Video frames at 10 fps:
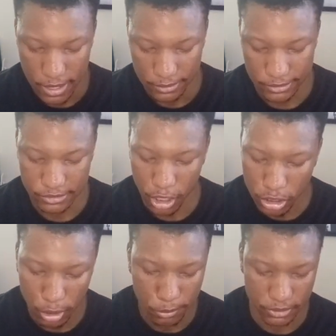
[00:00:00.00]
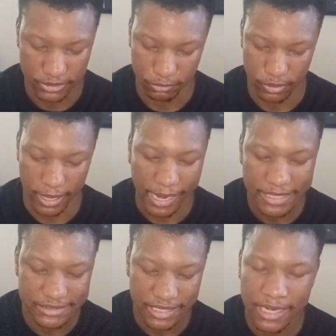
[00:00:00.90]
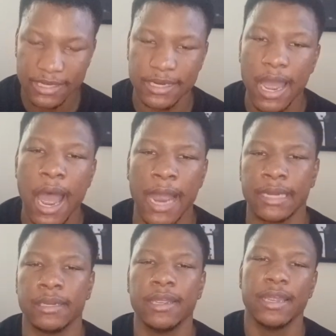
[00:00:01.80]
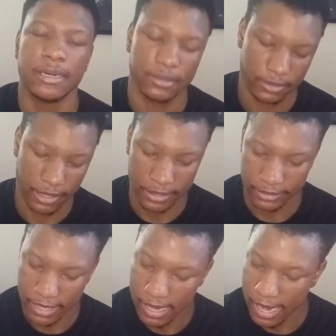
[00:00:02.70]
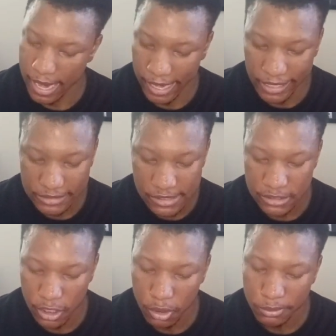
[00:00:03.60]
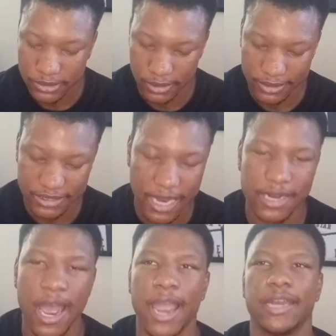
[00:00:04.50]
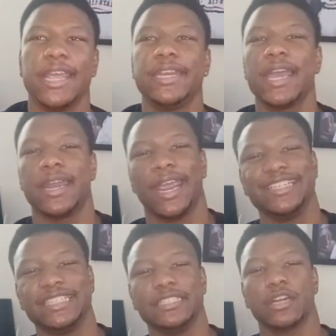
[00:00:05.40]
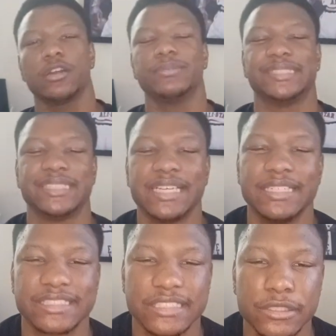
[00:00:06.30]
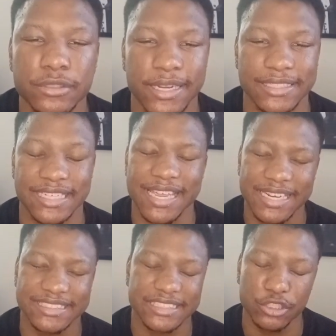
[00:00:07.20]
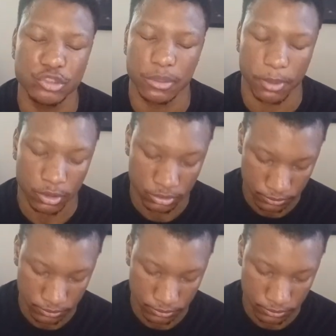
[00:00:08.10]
The turnovers were 18-9. Indiana had 18 turnovers. The Knicks had 9. Indiana, 18 turnovers is inexcusable.